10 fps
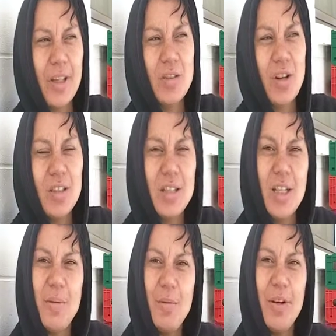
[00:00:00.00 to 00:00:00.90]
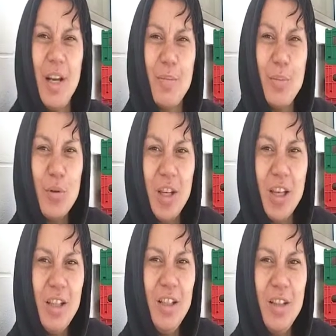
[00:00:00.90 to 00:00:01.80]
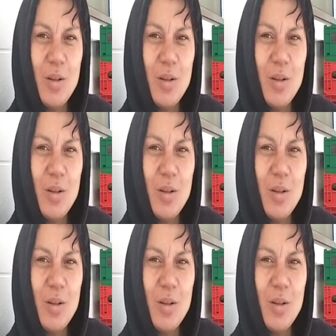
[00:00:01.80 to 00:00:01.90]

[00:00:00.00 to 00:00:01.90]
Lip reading: tightened up on our booking,